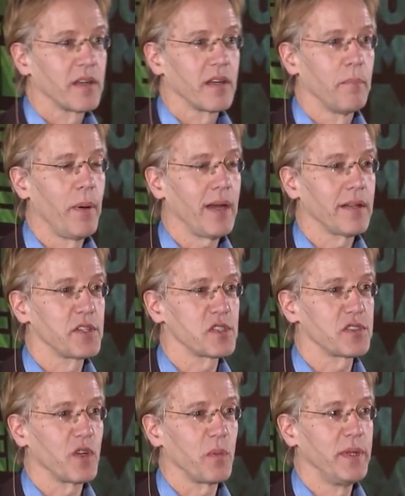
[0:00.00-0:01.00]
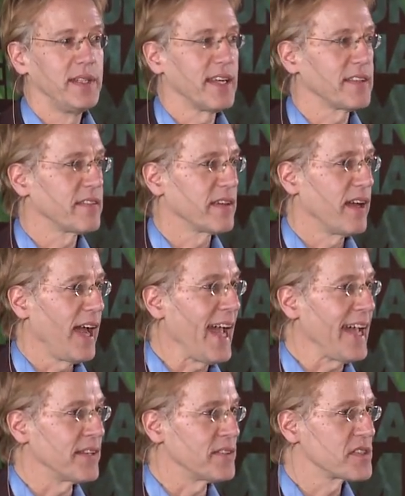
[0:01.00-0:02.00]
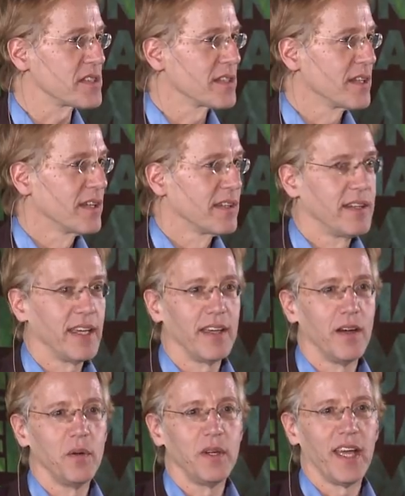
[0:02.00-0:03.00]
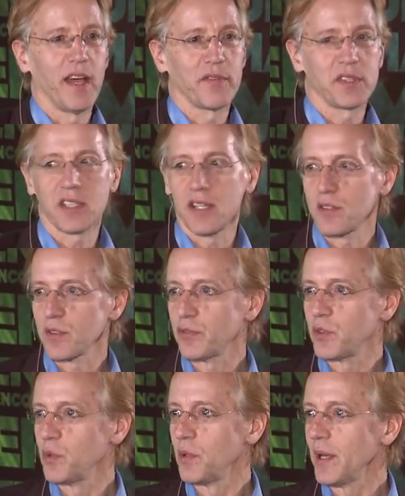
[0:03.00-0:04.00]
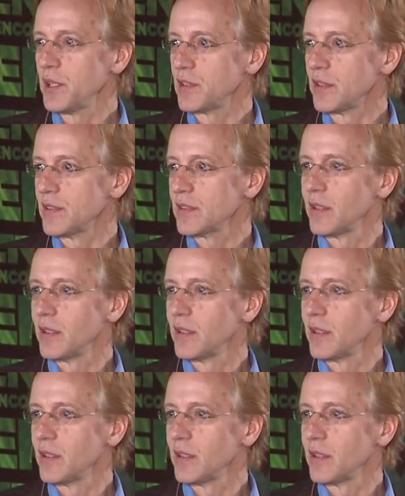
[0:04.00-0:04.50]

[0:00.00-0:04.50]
a biologist told me that uh, ants, they only have a sense of two dimensions.